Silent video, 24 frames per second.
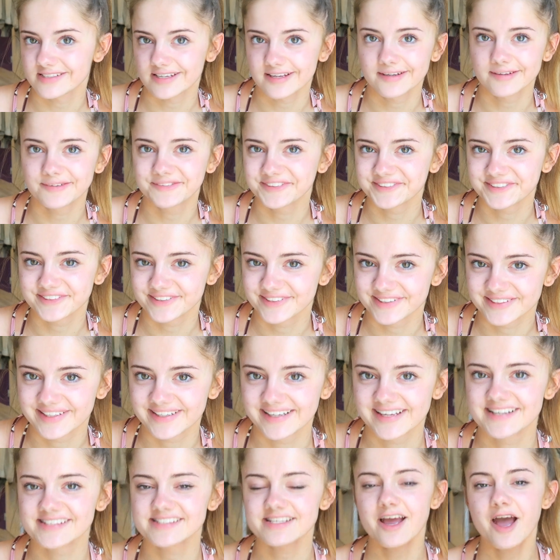I don't know what the other
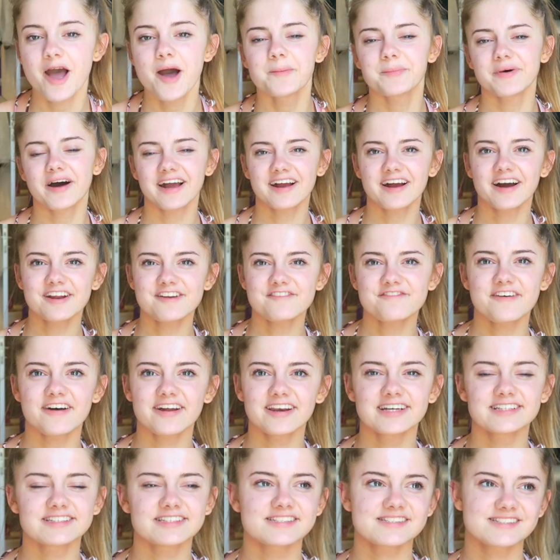thing is, but I kind of
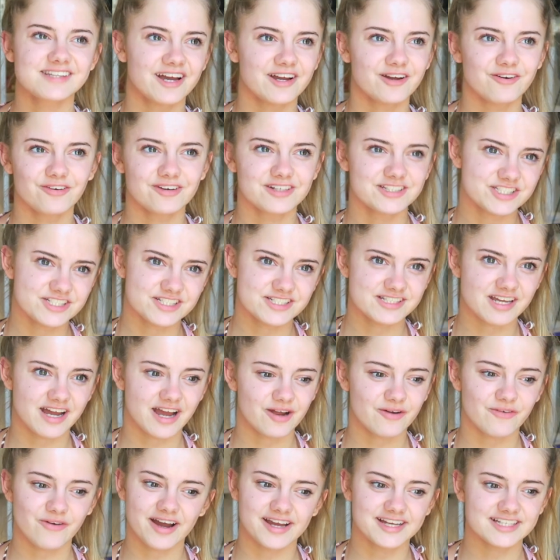find like the psychology
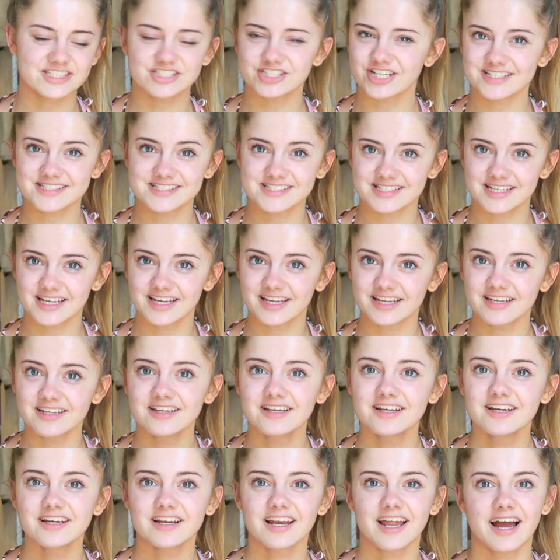side quite interesting.